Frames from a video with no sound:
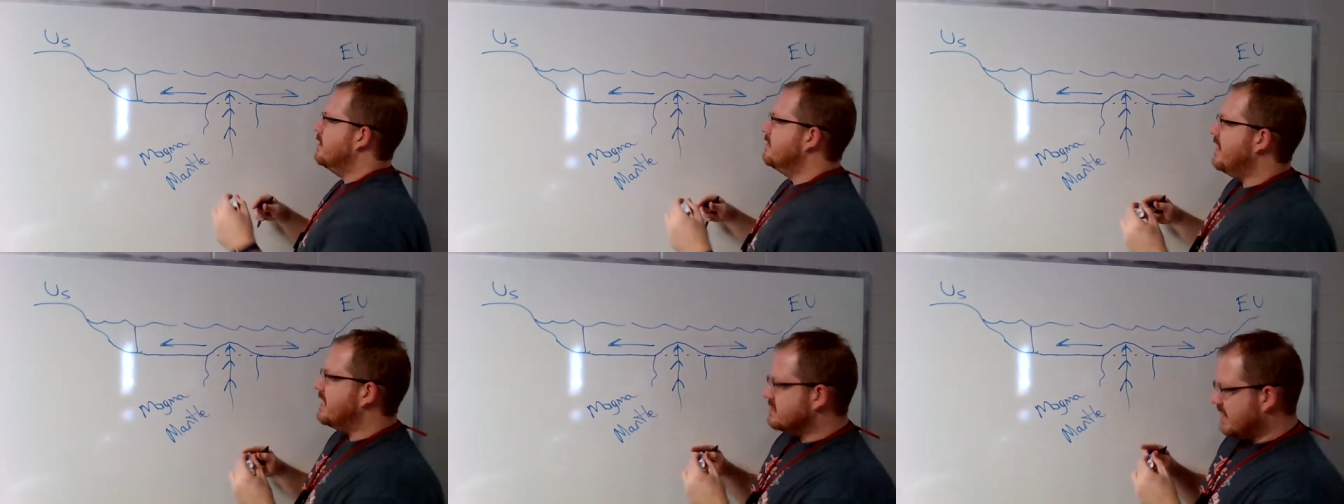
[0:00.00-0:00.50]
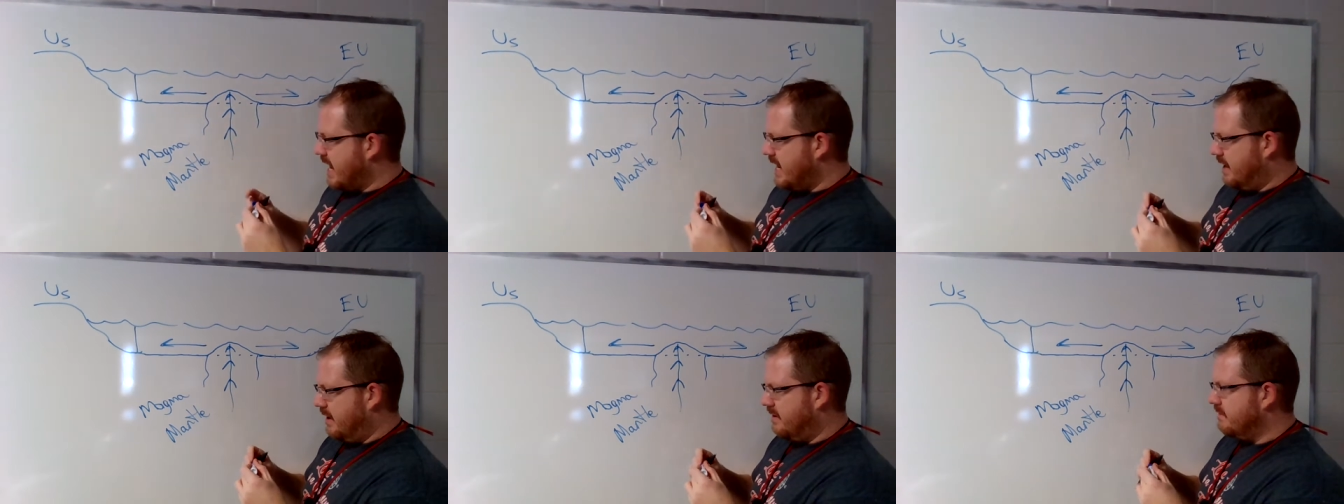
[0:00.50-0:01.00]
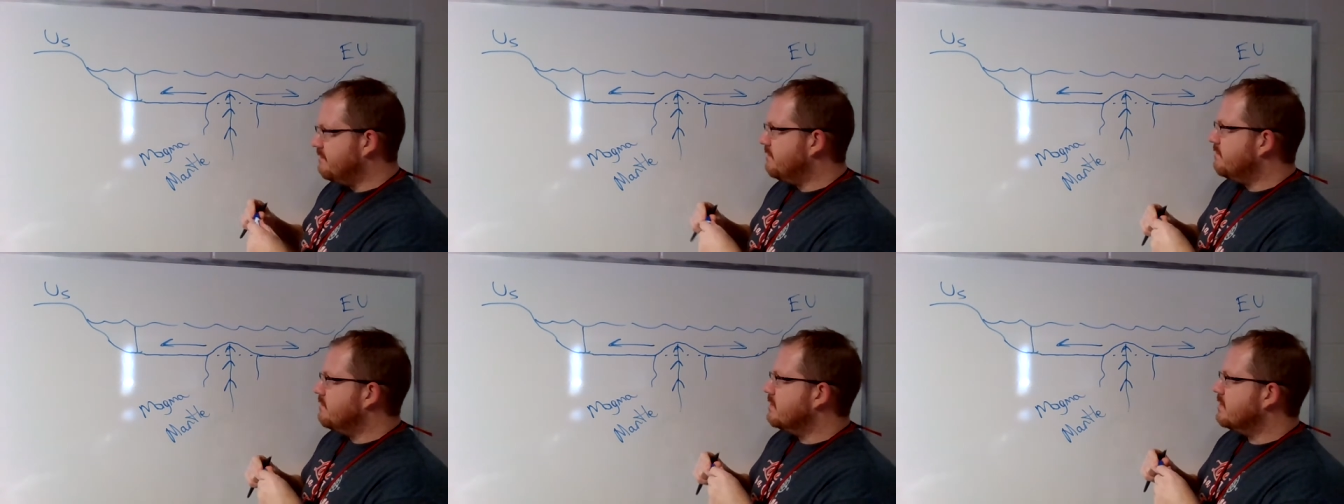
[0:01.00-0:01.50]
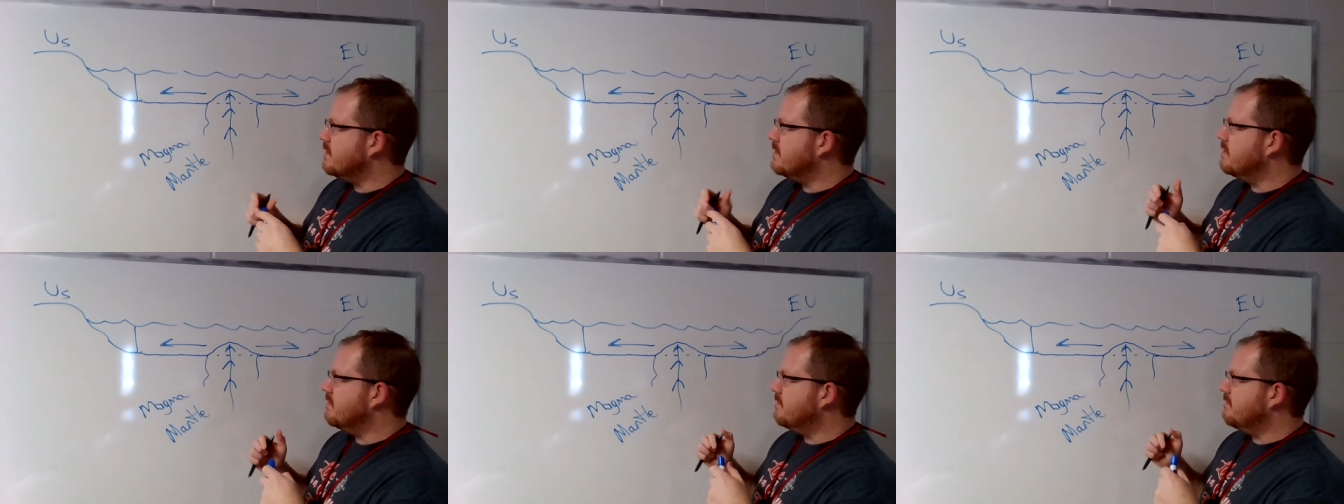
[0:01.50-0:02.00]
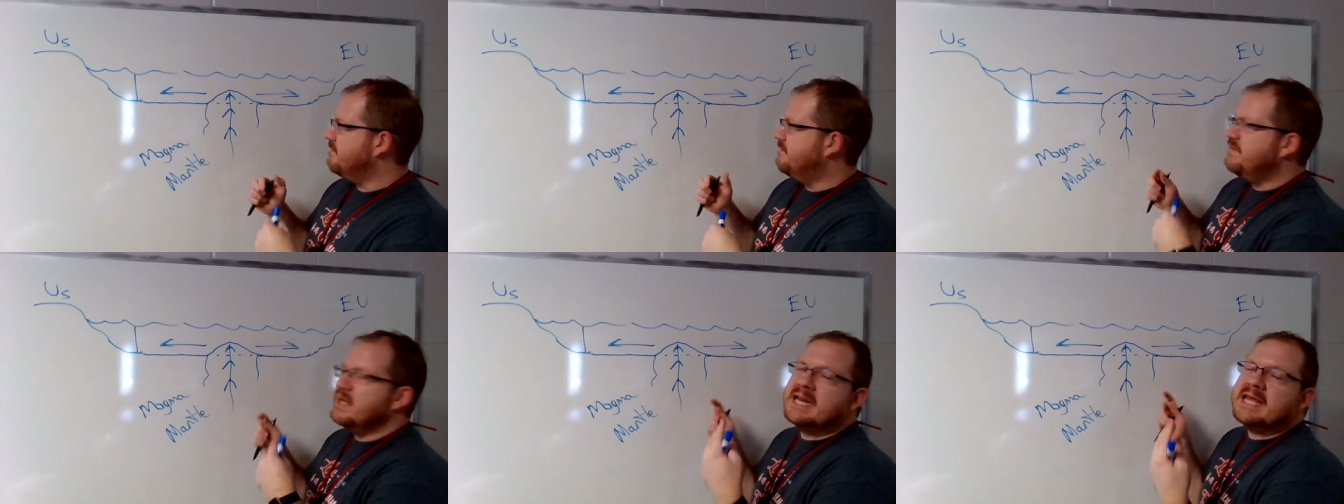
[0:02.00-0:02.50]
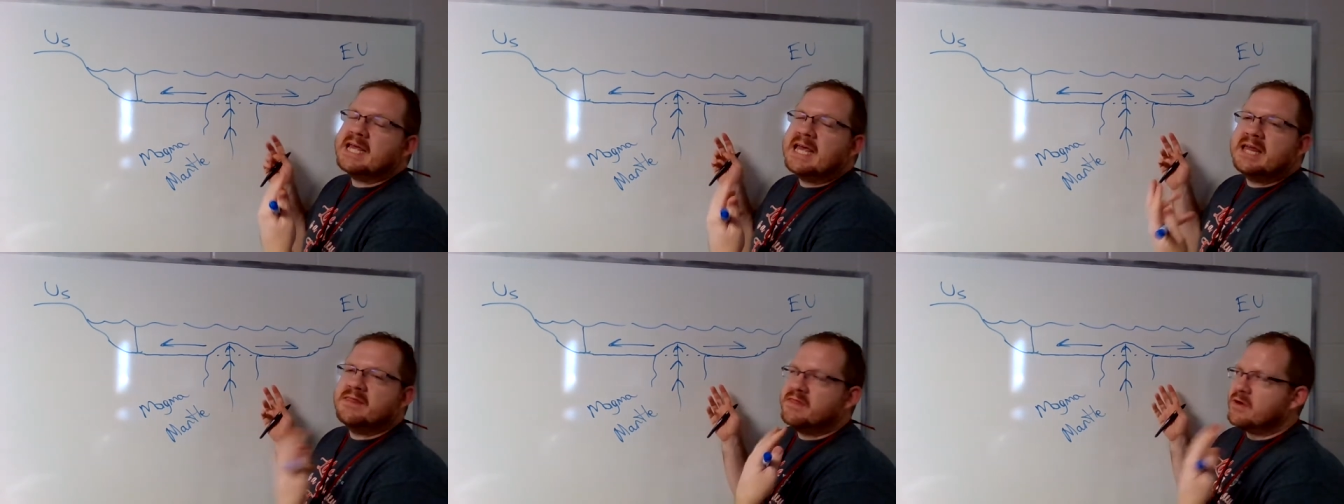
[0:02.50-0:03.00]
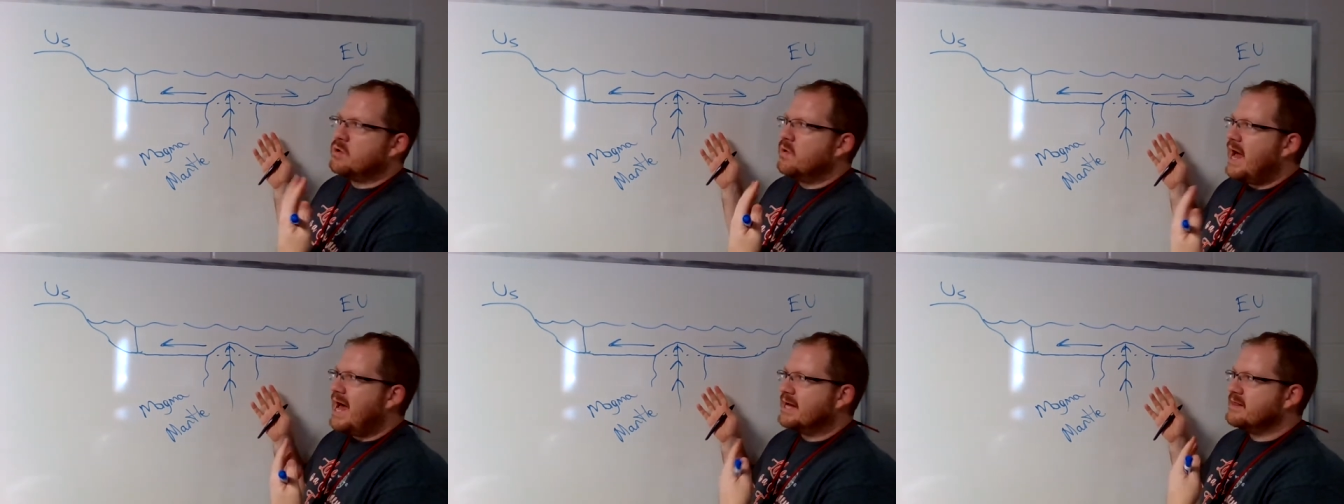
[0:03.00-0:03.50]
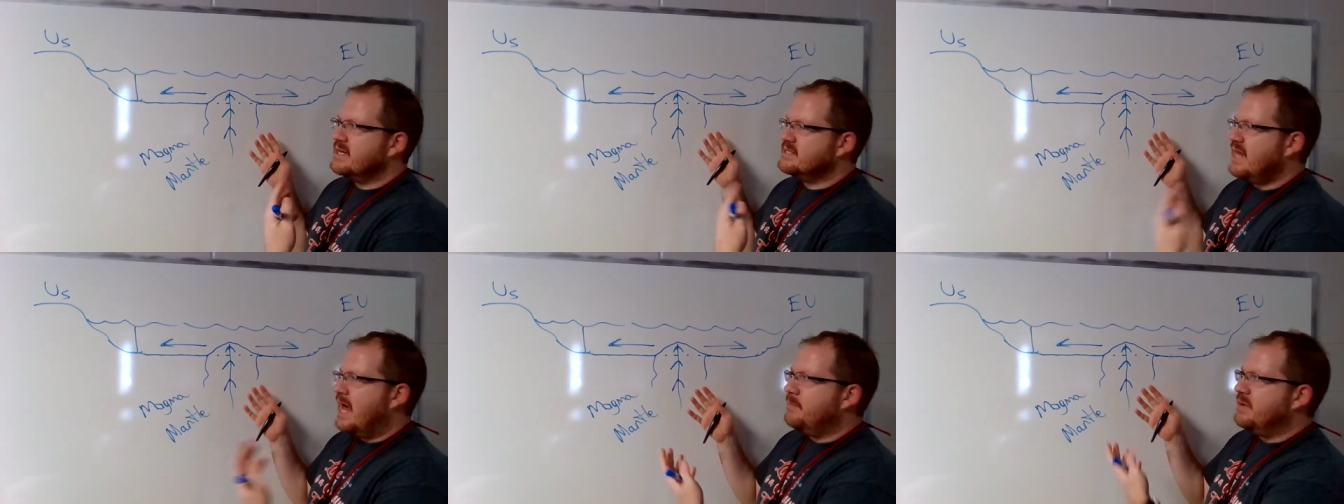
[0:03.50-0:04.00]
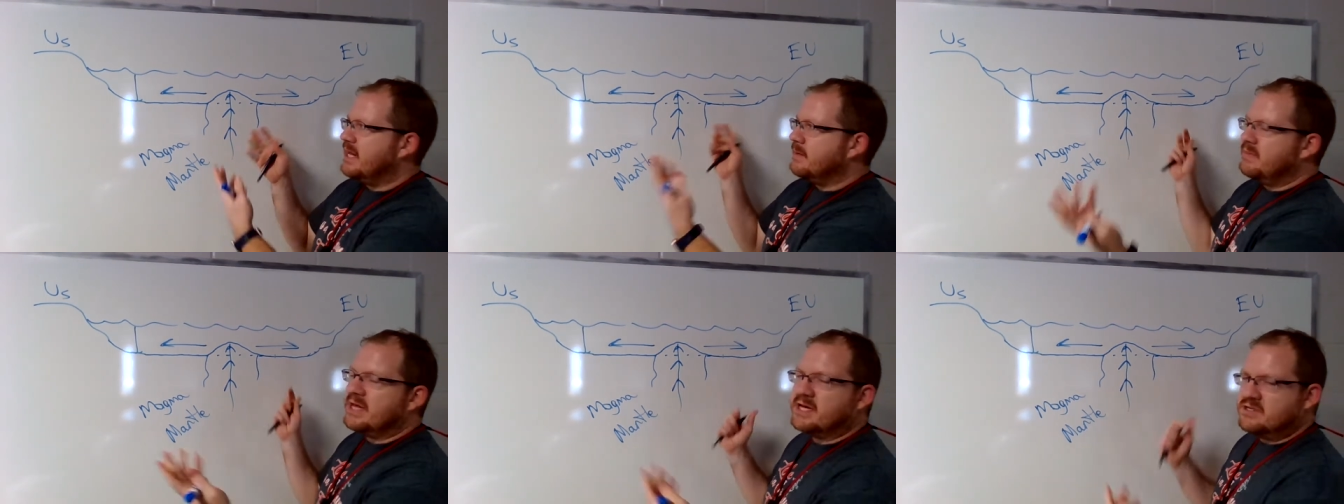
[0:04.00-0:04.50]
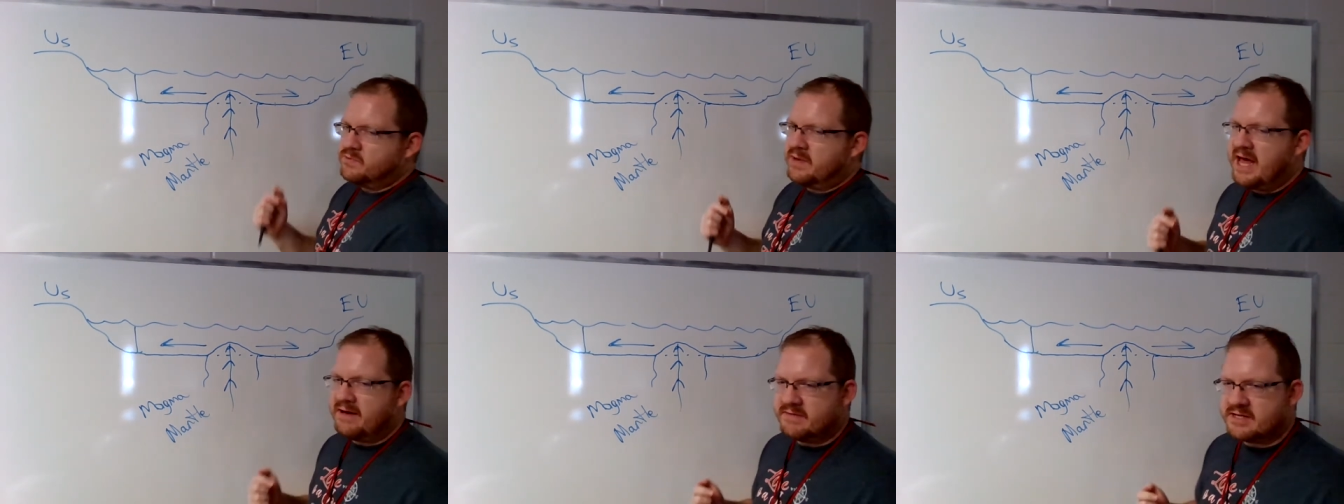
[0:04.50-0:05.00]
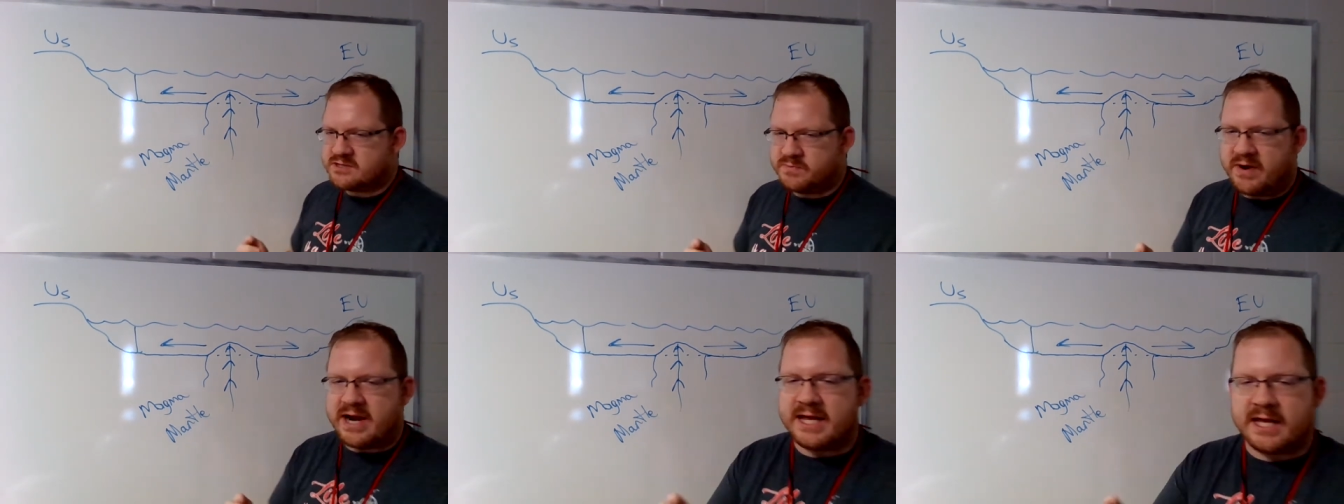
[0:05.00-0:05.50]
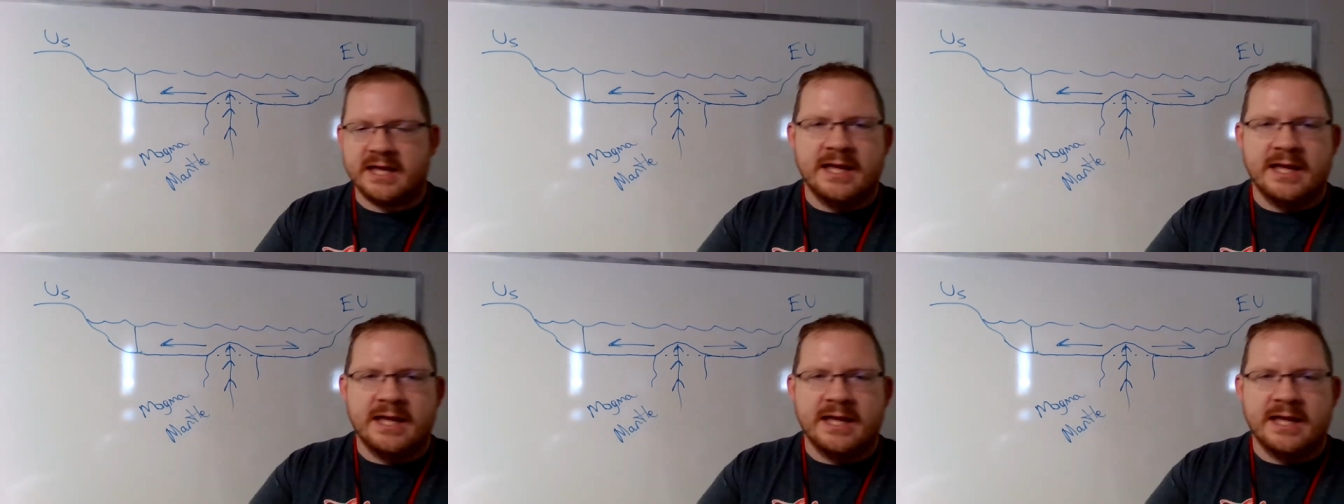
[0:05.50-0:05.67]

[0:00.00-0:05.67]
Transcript: that's kind of filling in the crack that's happening because we have this spreading.